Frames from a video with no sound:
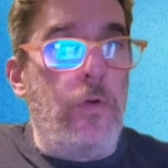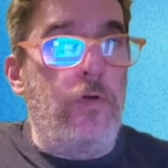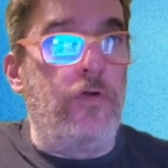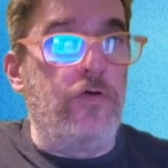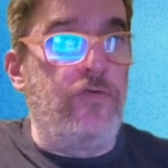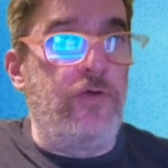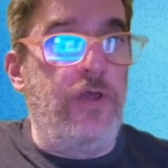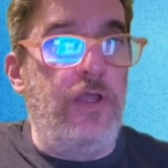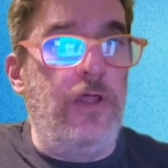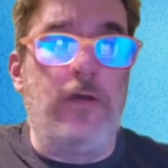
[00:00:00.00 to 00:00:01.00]
Grilled
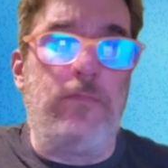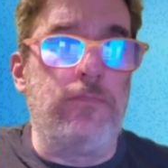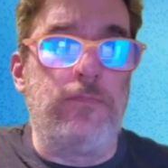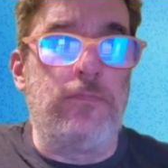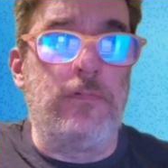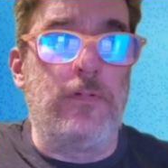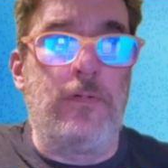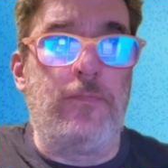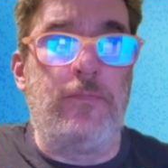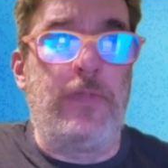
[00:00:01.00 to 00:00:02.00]
zucchini.
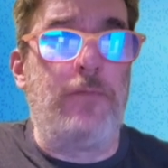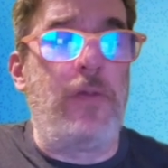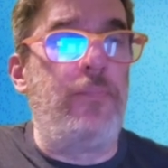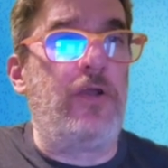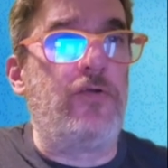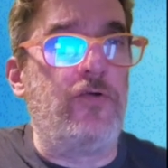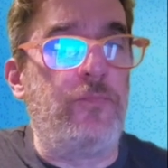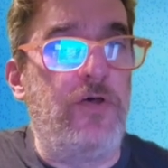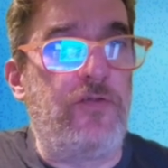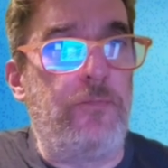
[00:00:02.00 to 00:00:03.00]
Get my pictures
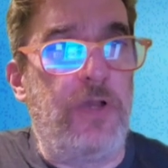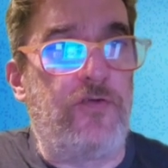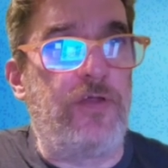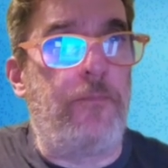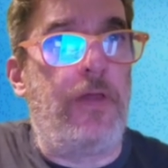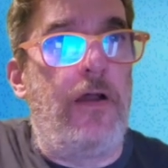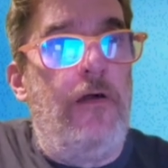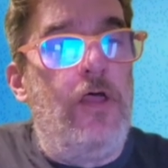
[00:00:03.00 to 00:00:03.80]
mis mixed up there.